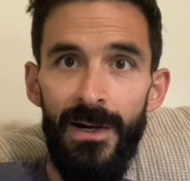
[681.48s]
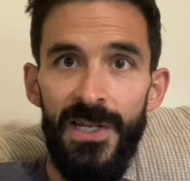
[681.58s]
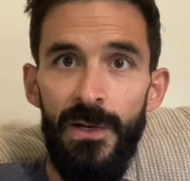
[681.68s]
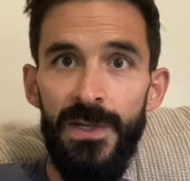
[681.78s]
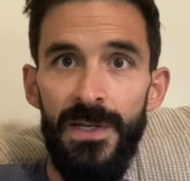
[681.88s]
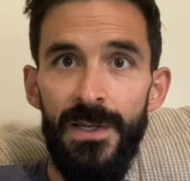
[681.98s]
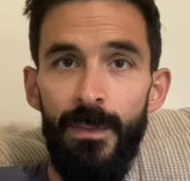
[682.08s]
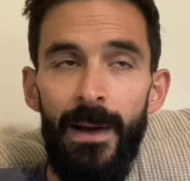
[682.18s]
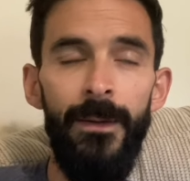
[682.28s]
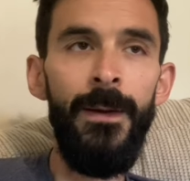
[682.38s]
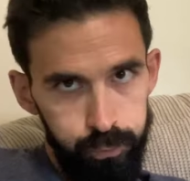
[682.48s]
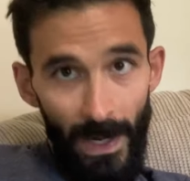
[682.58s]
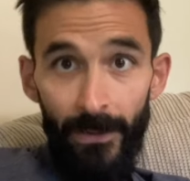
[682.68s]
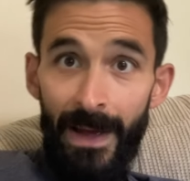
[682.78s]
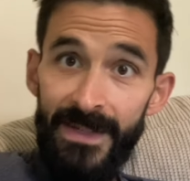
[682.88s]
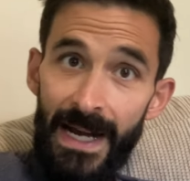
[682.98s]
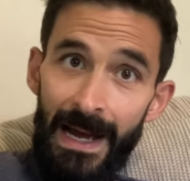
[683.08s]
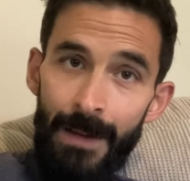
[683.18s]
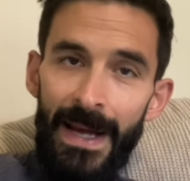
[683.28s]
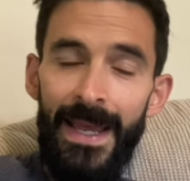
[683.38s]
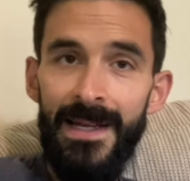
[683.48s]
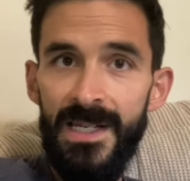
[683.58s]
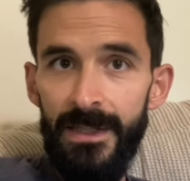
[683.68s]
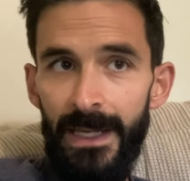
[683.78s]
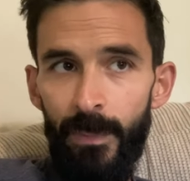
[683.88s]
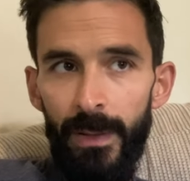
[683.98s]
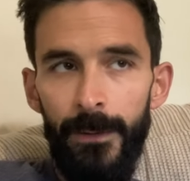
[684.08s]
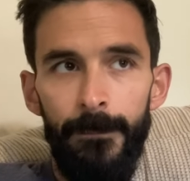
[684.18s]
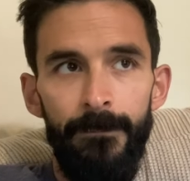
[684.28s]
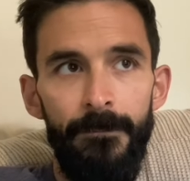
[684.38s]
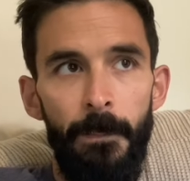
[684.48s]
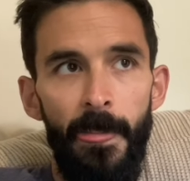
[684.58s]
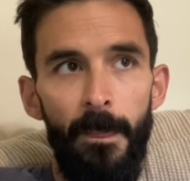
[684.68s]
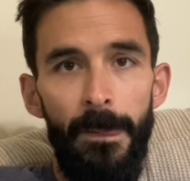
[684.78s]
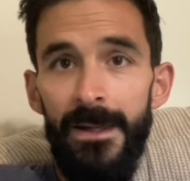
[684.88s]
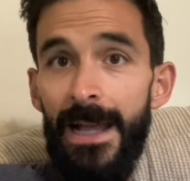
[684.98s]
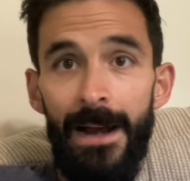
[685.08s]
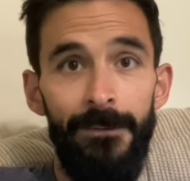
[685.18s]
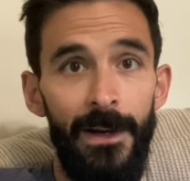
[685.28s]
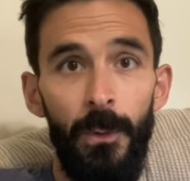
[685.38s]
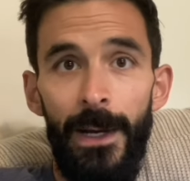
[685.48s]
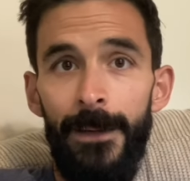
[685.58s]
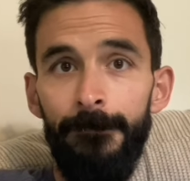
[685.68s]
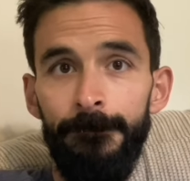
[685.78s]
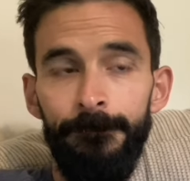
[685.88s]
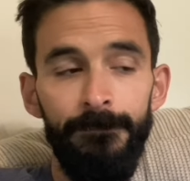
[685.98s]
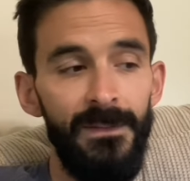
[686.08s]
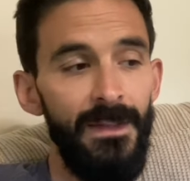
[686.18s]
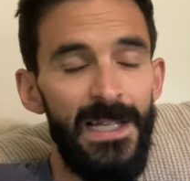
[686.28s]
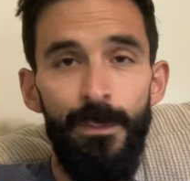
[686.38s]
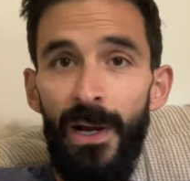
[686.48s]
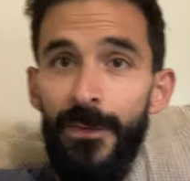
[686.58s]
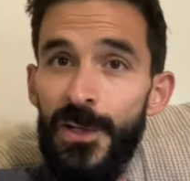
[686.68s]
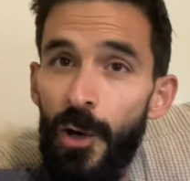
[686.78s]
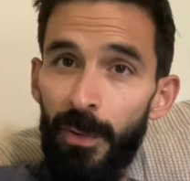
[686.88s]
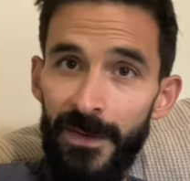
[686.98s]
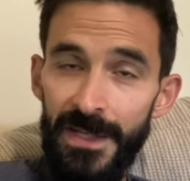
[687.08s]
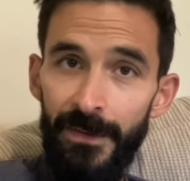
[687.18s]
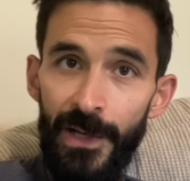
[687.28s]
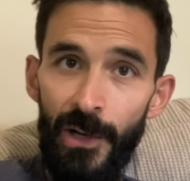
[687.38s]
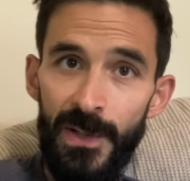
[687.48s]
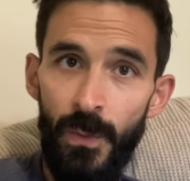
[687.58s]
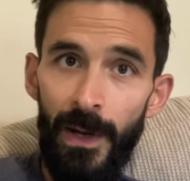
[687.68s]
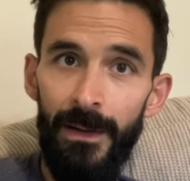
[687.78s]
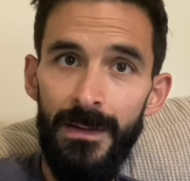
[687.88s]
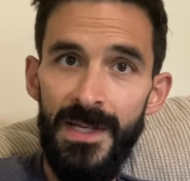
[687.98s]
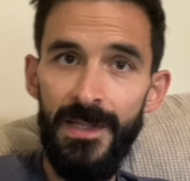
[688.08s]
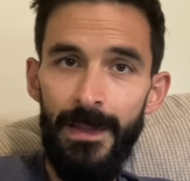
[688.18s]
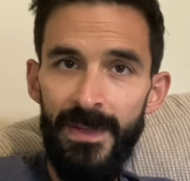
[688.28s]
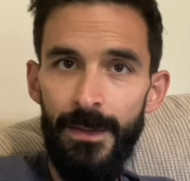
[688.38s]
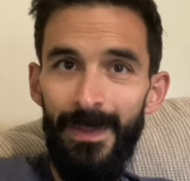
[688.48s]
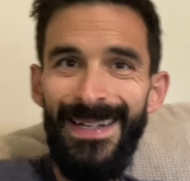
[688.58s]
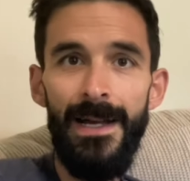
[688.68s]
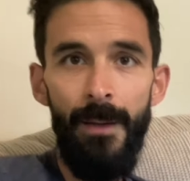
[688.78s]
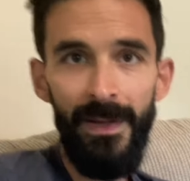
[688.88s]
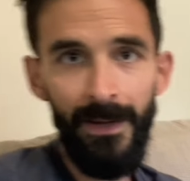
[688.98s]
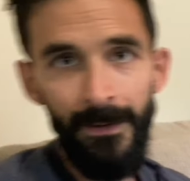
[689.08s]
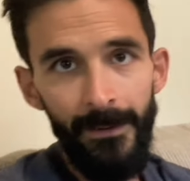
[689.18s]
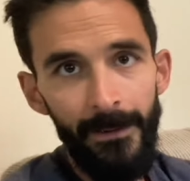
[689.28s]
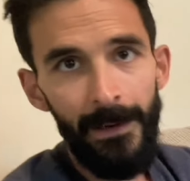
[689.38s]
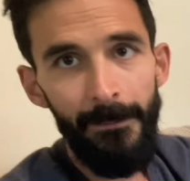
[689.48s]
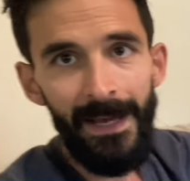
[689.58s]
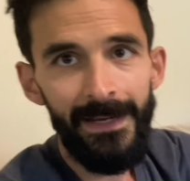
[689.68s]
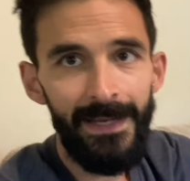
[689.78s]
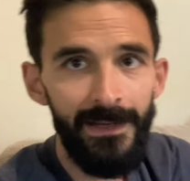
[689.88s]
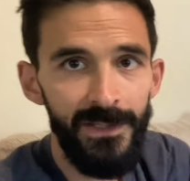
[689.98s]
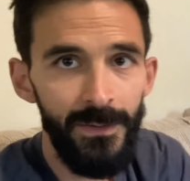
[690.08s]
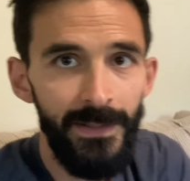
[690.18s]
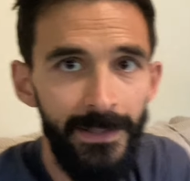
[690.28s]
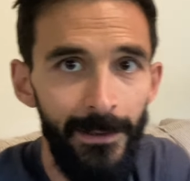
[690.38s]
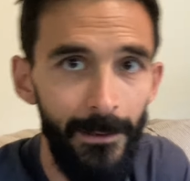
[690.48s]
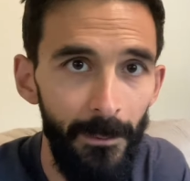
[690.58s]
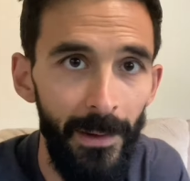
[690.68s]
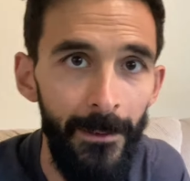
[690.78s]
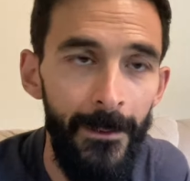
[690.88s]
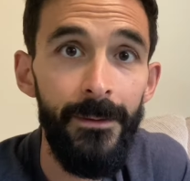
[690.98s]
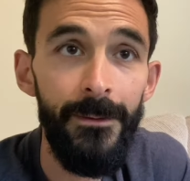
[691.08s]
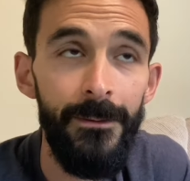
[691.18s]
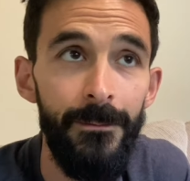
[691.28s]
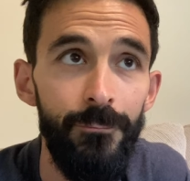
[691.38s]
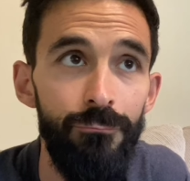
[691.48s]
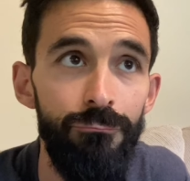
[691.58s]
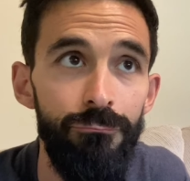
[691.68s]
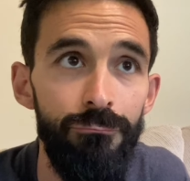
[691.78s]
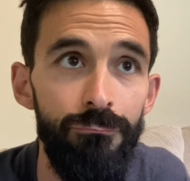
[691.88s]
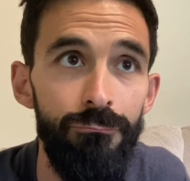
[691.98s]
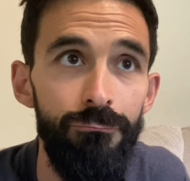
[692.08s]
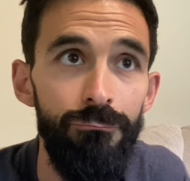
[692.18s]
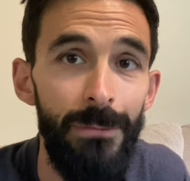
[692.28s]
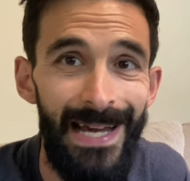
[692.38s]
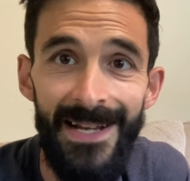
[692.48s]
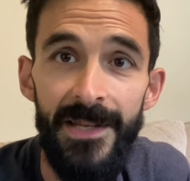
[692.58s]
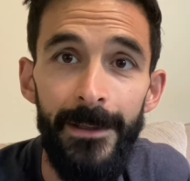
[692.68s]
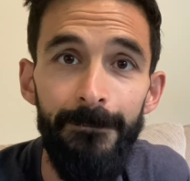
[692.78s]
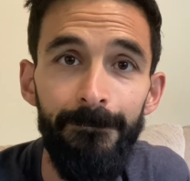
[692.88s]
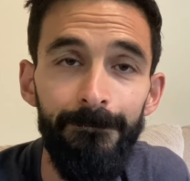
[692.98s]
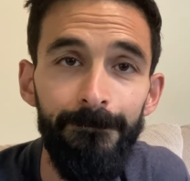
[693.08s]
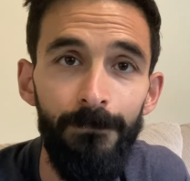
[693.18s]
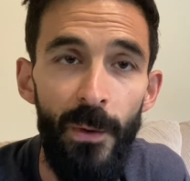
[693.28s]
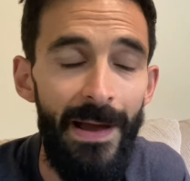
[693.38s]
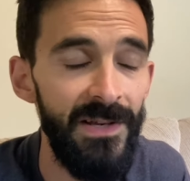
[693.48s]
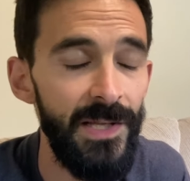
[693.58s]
excuses about, I don't have time, I can't sleep, and you gotta find a way. That's beyond the scope of this video as well. Sleep is a big topic, and I'm not gonna get into it here, but you gotta sleep. Without